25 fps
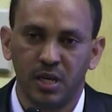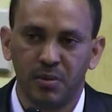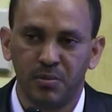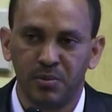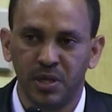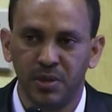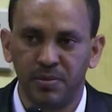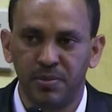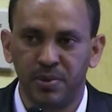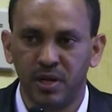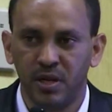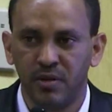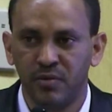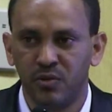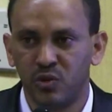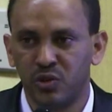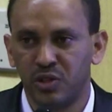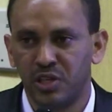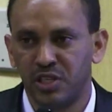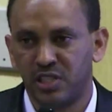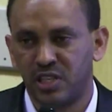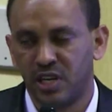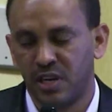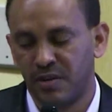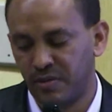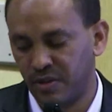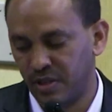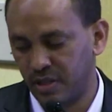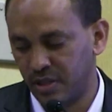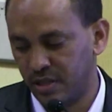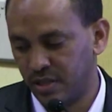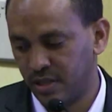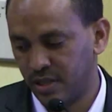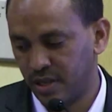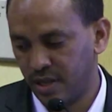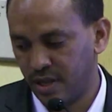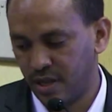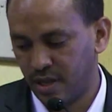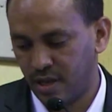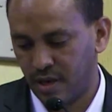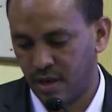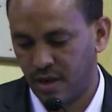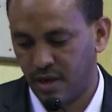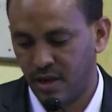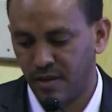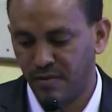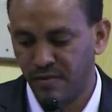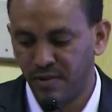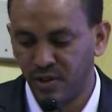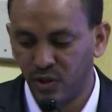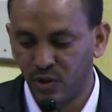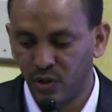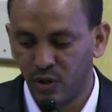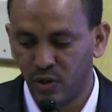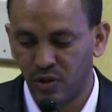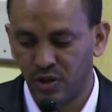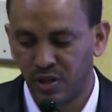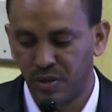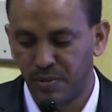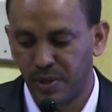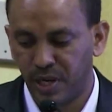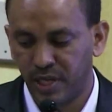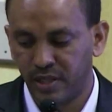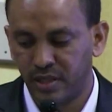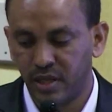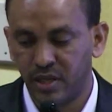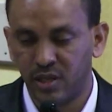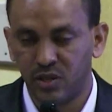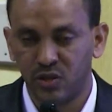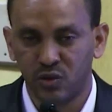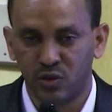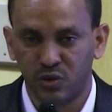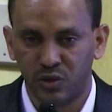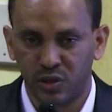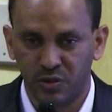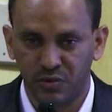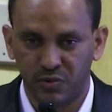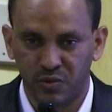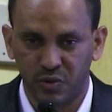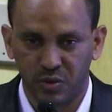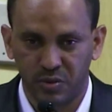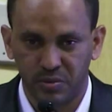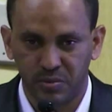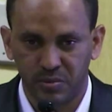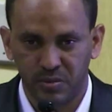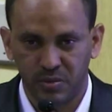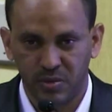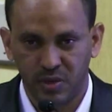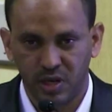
people living with HIV/AIDS, even though the pattern is not uniform.